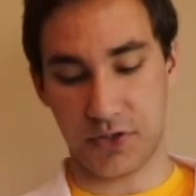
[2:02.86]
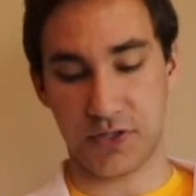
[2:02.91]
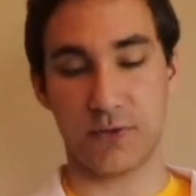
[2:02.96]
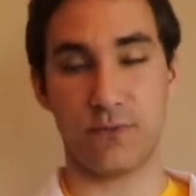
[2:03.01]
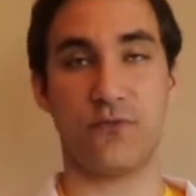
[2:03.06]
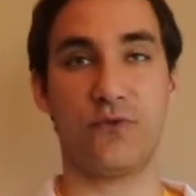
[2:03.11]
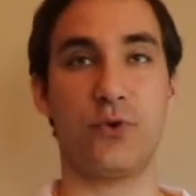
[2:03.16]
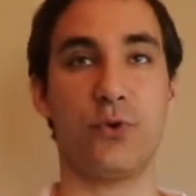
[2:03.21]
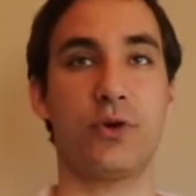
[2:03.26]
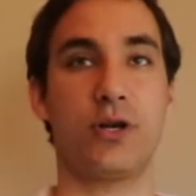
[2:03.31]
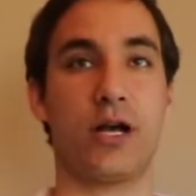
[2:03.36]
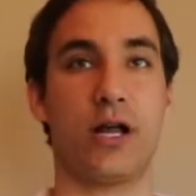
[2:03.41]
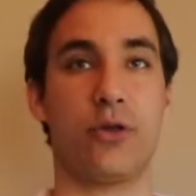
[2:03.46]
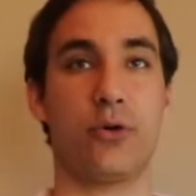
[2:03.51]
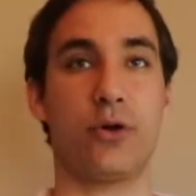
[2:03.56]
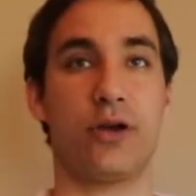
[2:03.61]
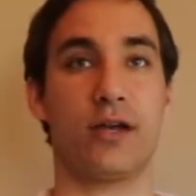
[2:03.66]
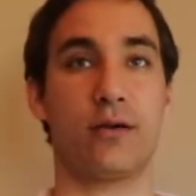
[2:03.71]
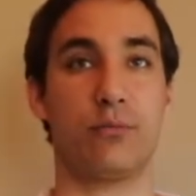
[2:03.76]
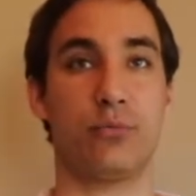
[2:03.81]
some food
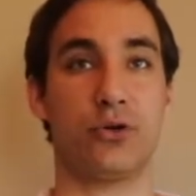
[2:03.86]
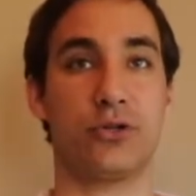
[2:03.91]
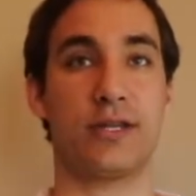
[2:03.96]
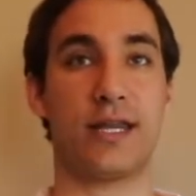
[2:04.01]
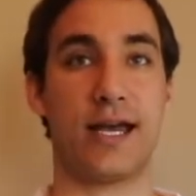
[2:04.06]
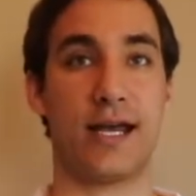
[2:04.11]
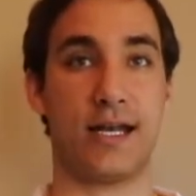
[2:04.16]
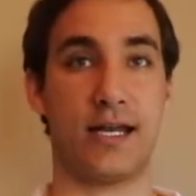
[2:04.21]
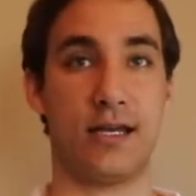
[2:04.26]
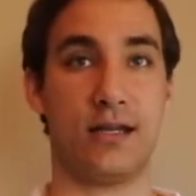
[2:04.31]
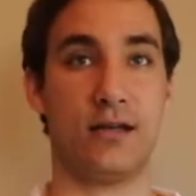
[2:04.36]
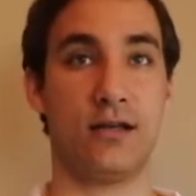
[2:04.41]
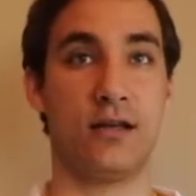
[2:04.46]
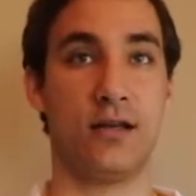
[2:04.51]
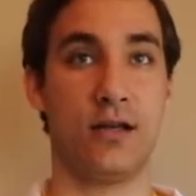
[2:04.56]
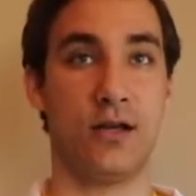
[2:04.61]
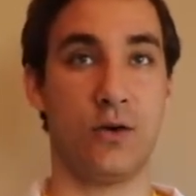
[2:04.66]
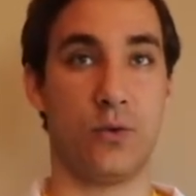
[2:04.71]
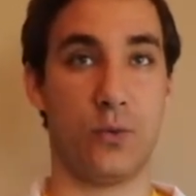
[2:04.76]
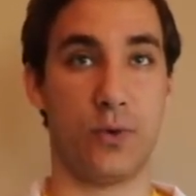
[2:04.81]
coloring and put that in
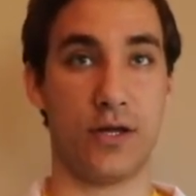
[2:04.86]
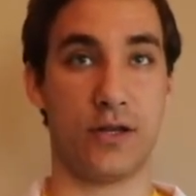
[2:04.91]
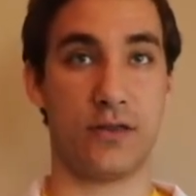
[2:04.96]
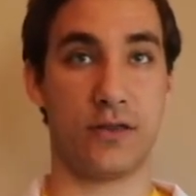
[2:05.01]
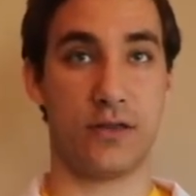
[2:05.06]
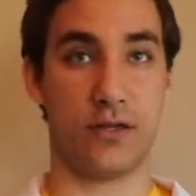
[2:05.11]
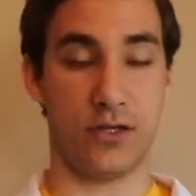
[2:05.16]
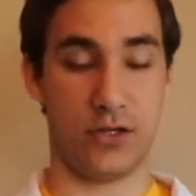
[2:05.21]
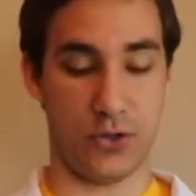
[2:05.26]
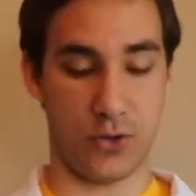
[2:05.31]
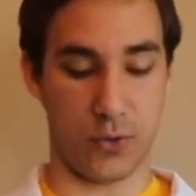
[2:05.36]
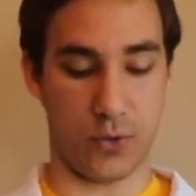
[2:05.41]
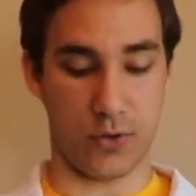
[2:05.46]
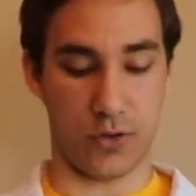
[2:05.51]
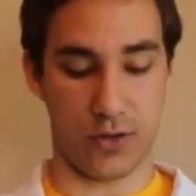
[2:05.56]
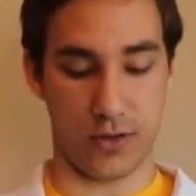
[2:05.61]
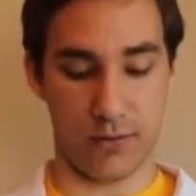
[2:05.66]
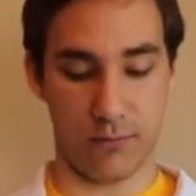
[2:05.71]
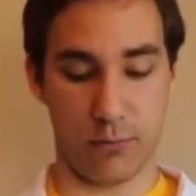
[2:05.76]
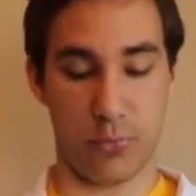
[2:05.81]
with
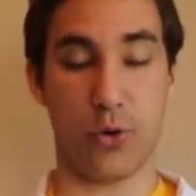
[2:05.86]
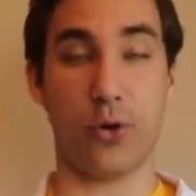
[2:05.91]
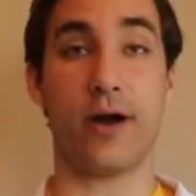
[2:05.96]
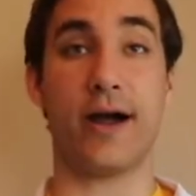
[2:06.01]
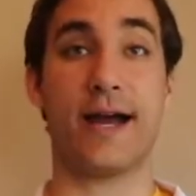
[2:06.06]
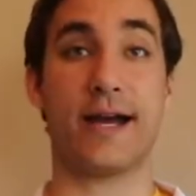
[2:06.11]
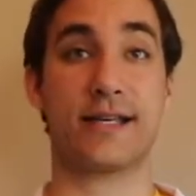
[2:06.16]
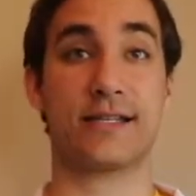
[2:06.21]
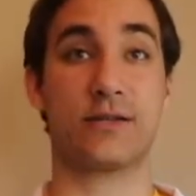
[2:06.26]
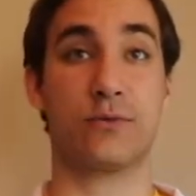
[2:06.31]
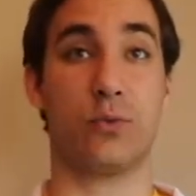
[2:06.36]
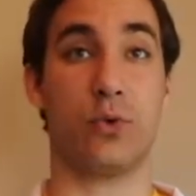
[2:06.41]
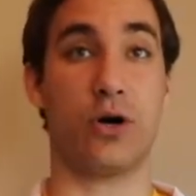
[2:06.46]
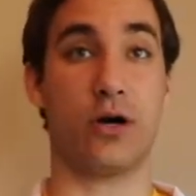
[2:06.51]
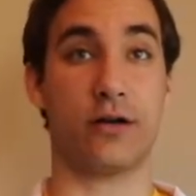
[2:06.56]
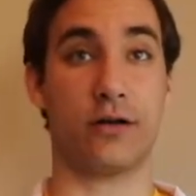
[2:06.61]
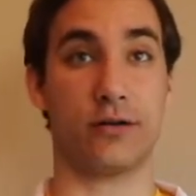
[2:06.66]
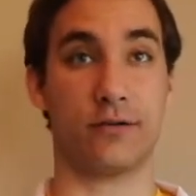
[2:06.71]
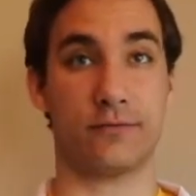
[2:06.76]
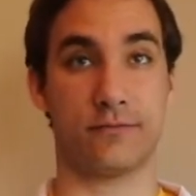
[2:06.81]
your borax and
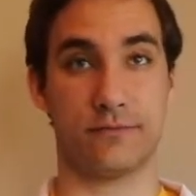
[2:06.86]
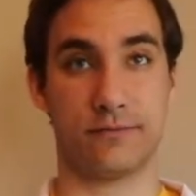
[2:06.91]
water.